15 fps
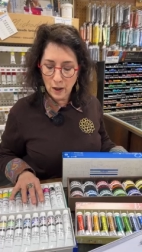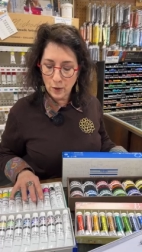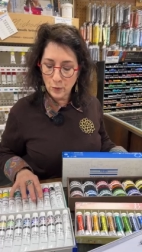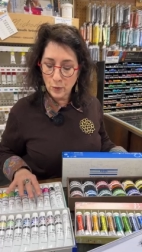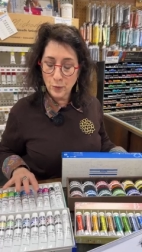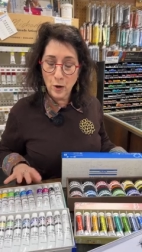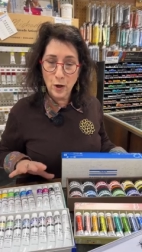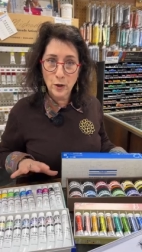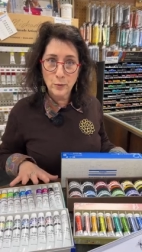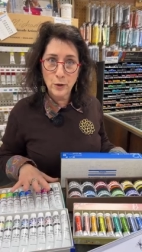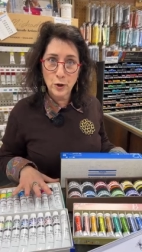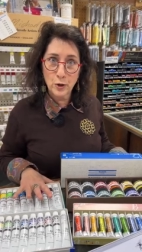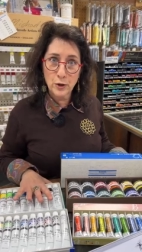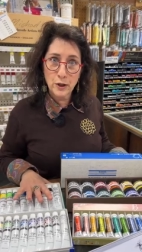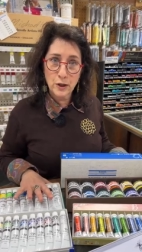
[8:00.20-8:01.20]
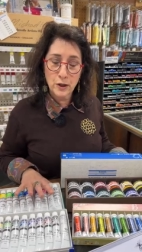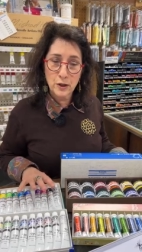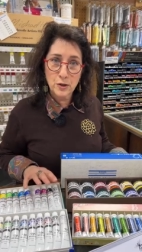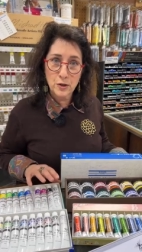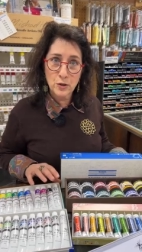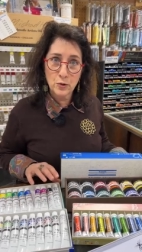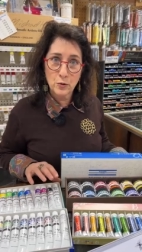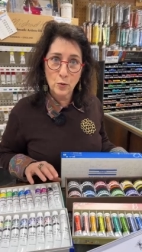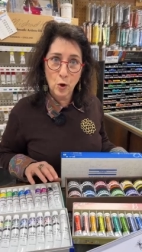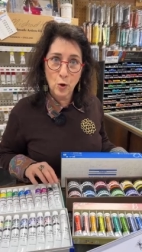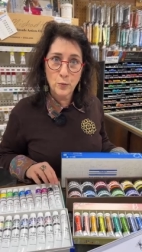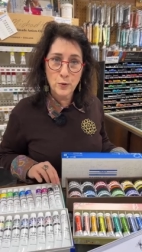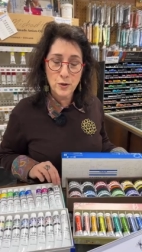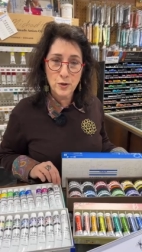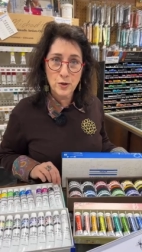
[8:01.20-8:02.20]
We'll probably be looking into
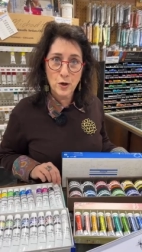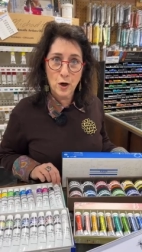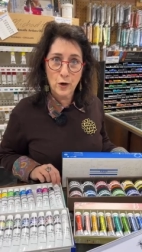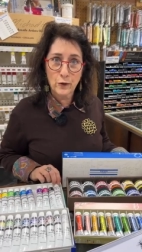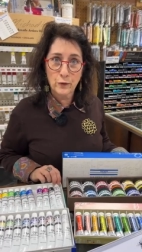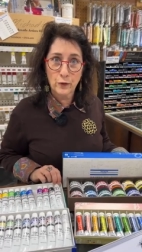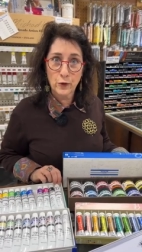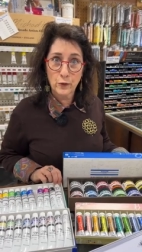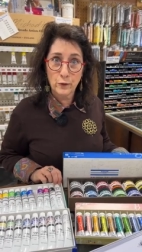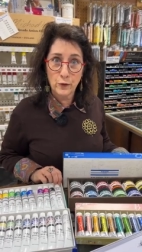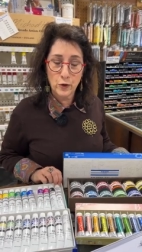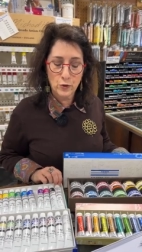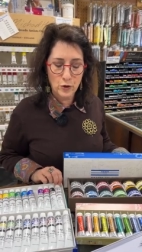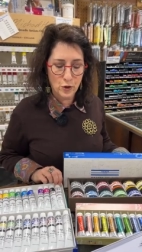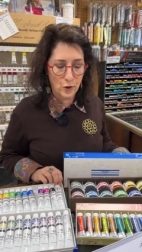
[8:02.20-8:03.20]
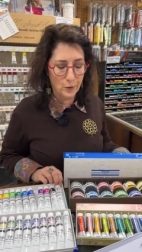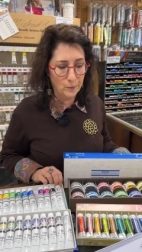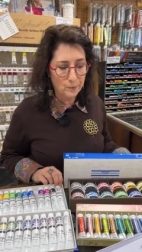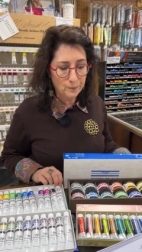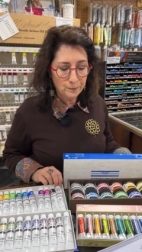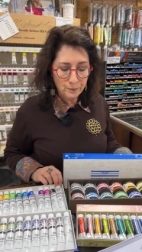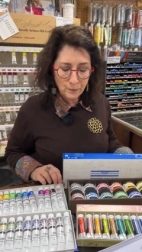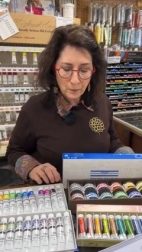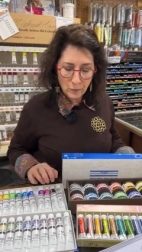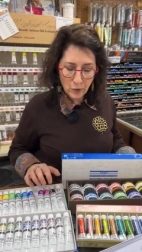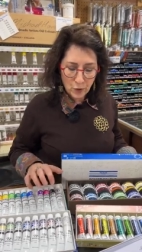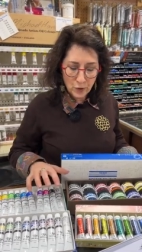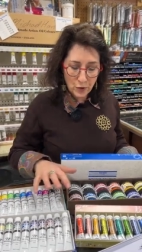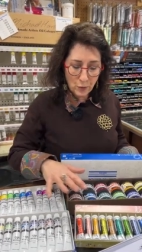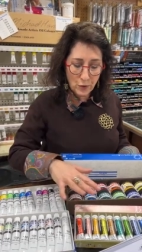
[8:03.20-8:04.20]
open stock for the future.
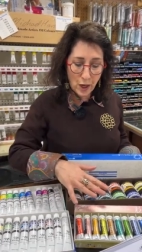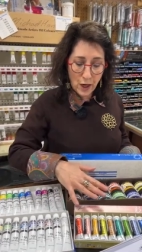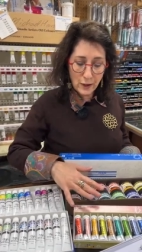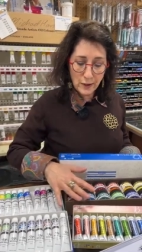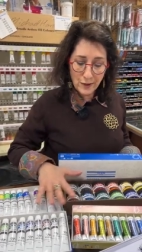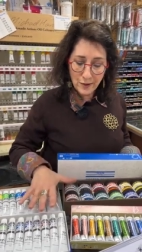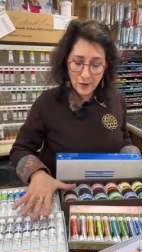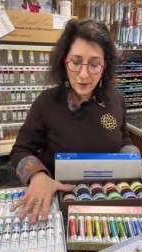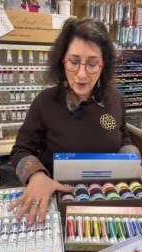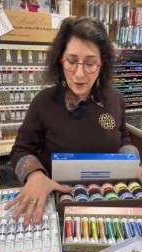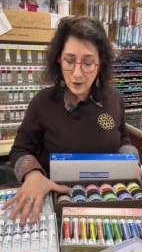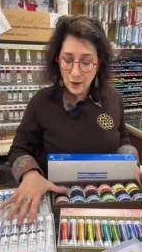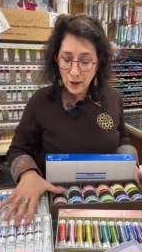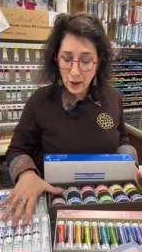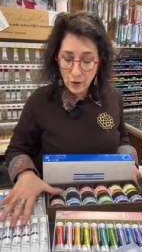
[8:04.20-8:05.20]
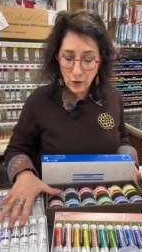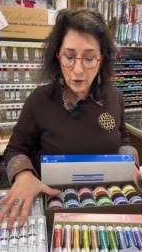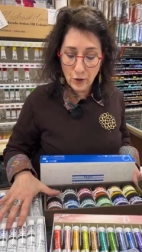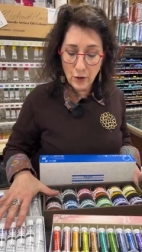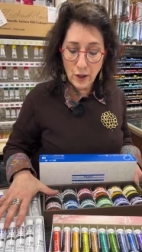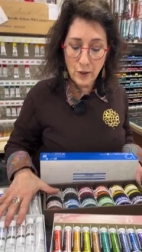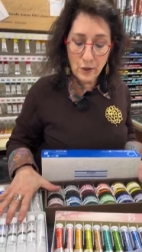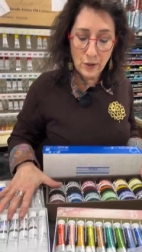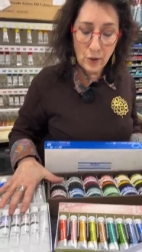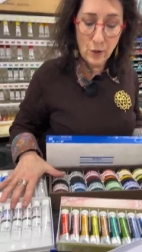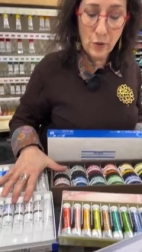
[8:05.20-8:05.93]
So that is Nicker, and